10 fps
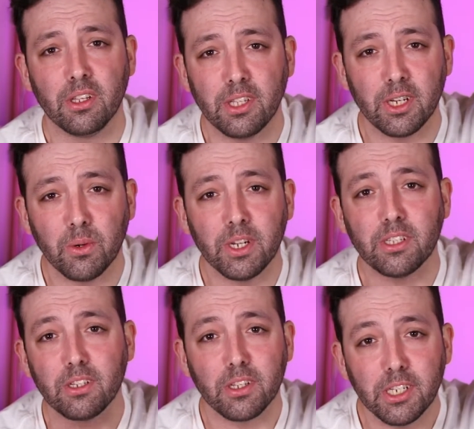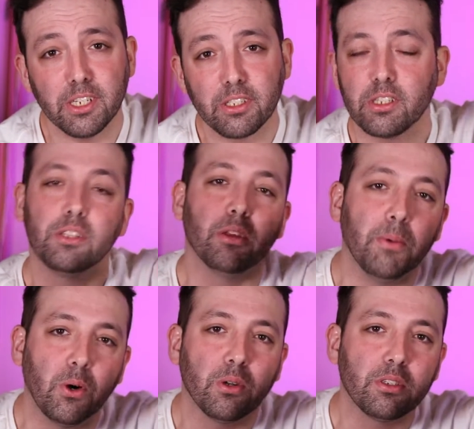deal with the least, the
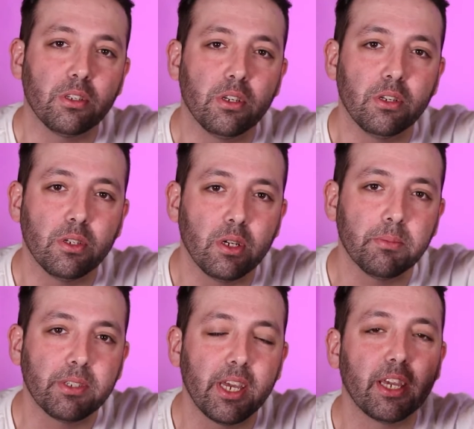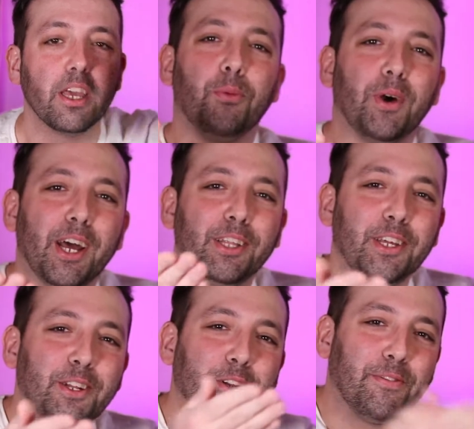most. You know what I'm saying? What I
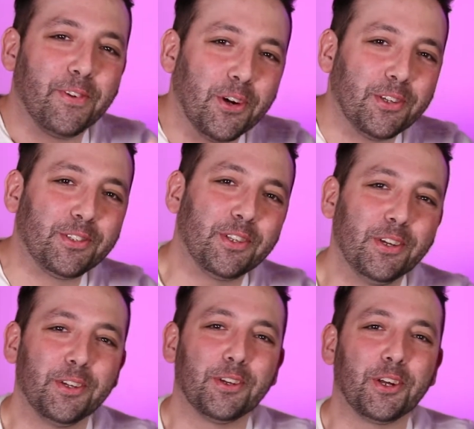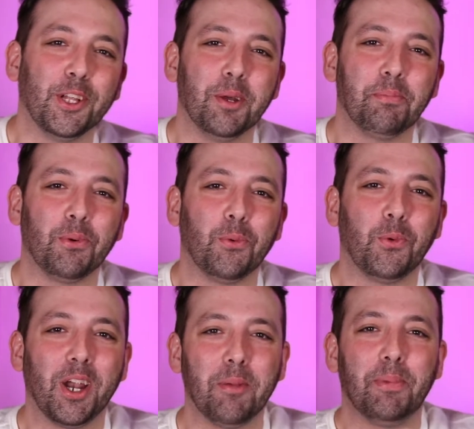did in the first clip
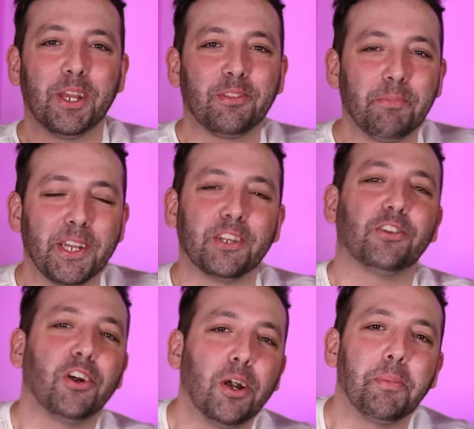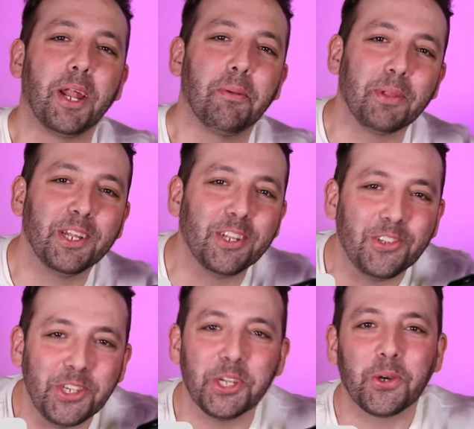where I picked my guitar up and I played a
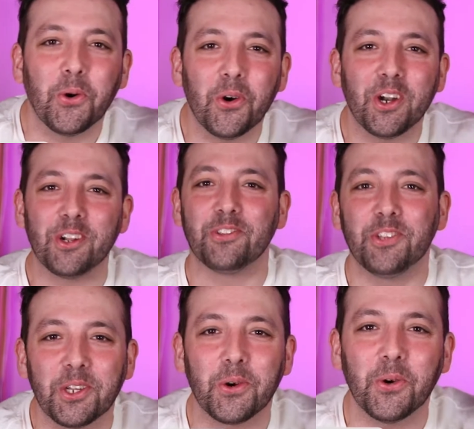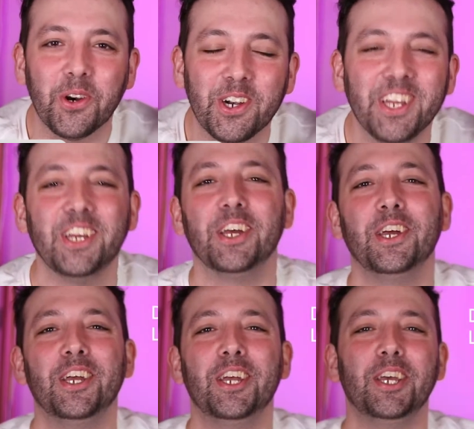G chord and a C chord.
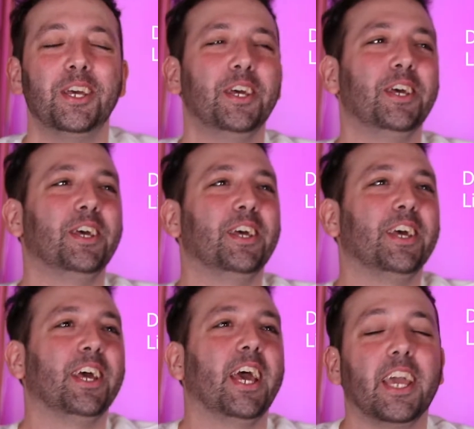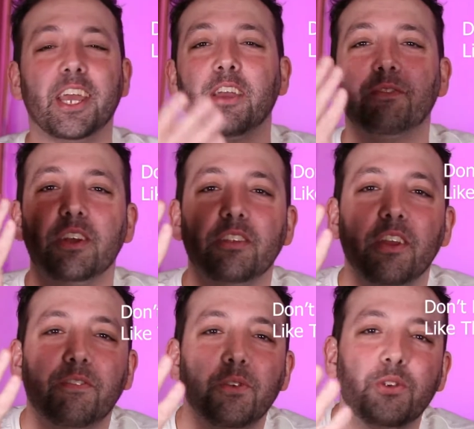Hey,
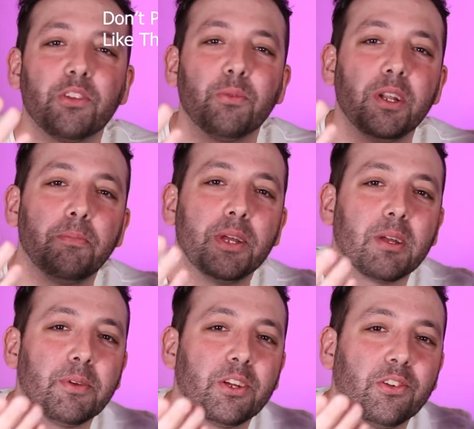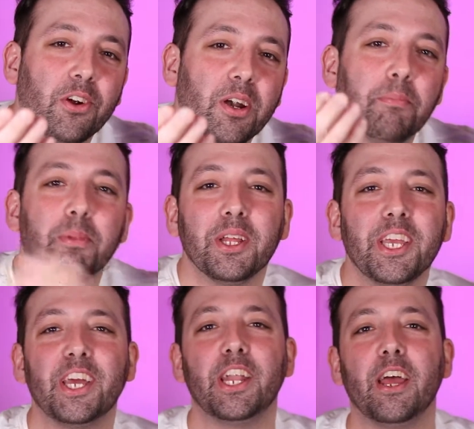if you just want to pick up your guitar and play
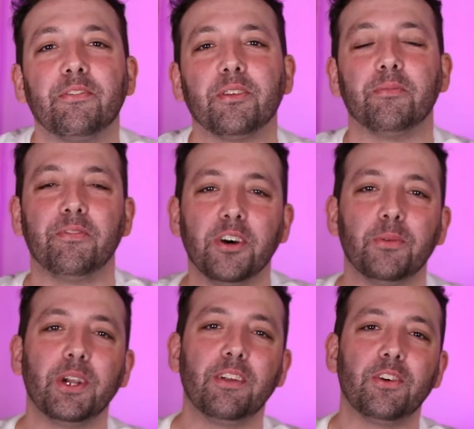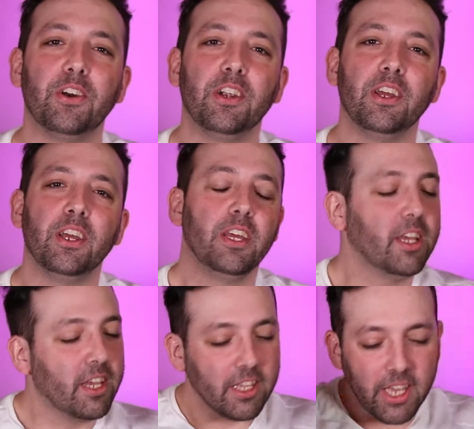it and have some fun or whatever,
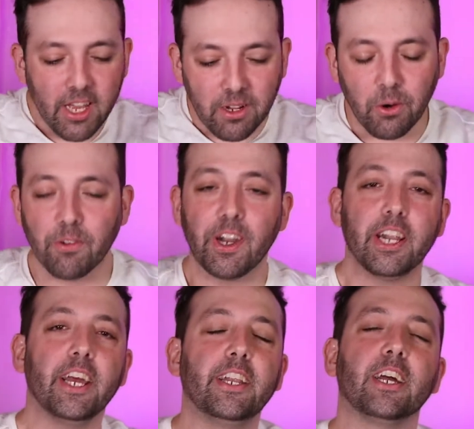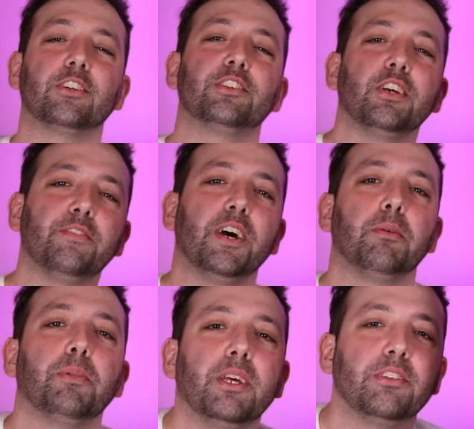yeah, go right ahead, knock yourself
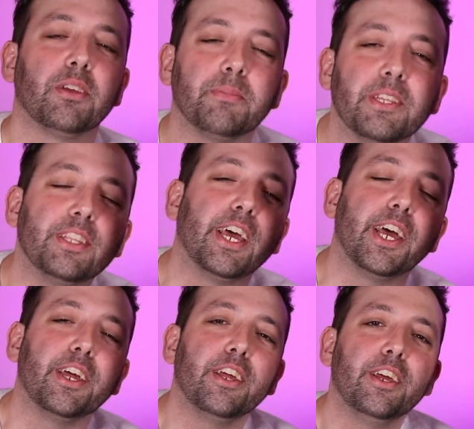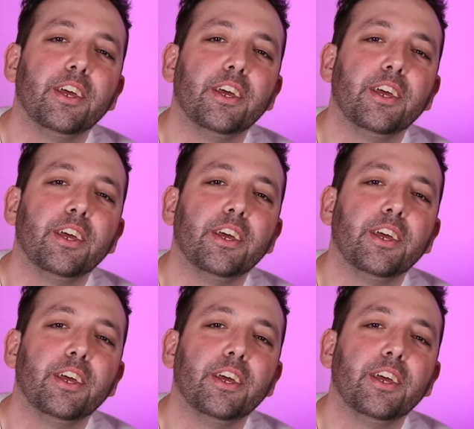out. Play something that